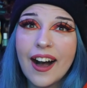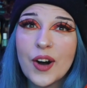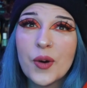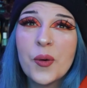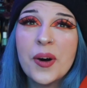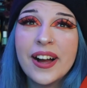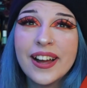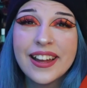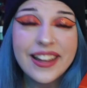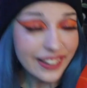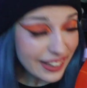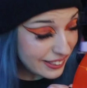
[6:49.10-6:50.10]
Oh,
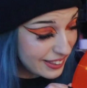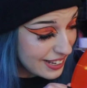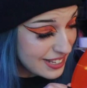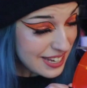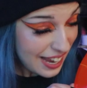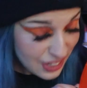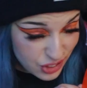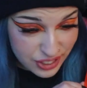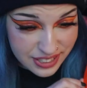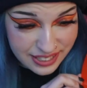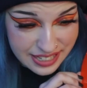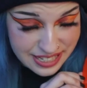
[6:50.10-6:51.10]
like the
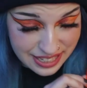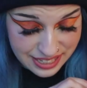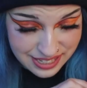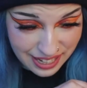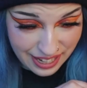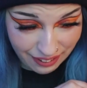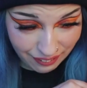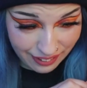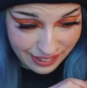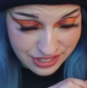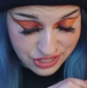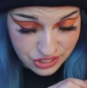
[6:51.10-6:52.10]
attention to detail
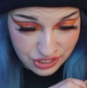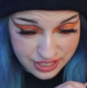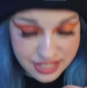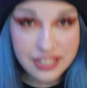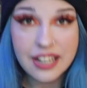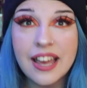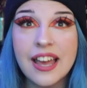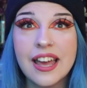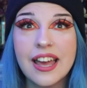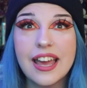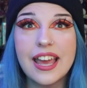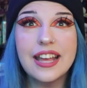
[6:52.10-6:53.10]
is just,
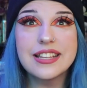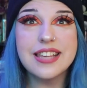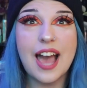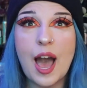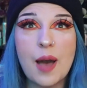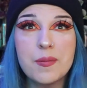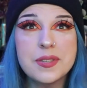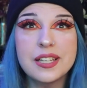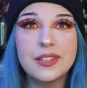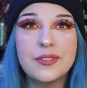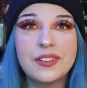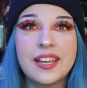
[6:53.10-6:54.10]
it's
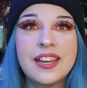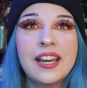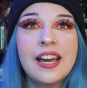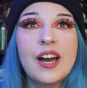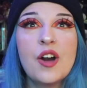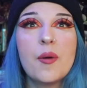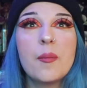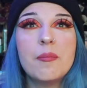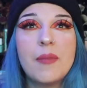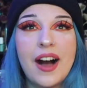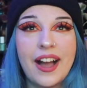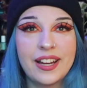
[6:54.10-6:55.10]
absolutely
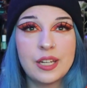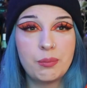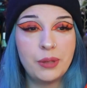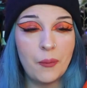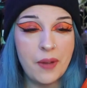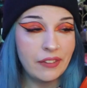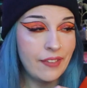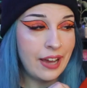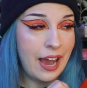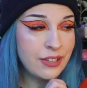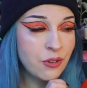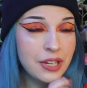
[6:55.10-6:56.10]
mind-blowing. Like
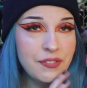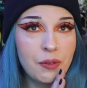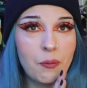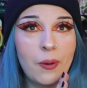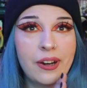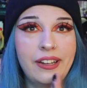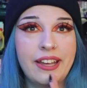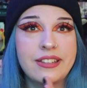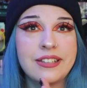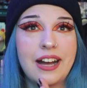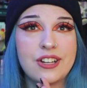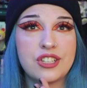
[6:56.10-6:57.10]
I don't even want to like
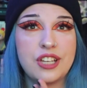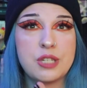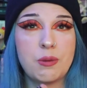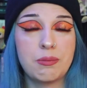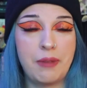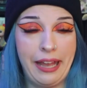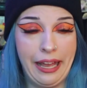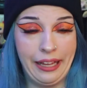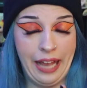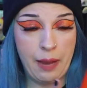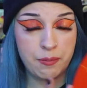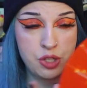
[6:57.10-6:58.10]
touch this with my,
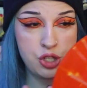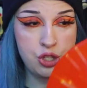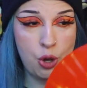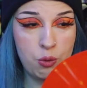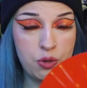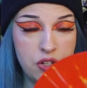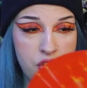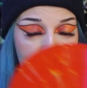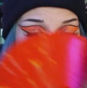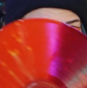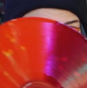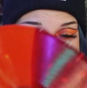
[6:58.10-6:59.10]
like, I'm so
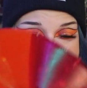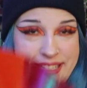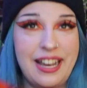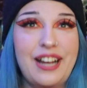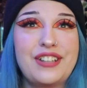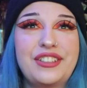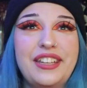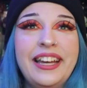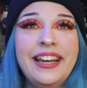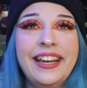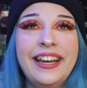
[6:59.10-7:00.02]
nervous to touch this.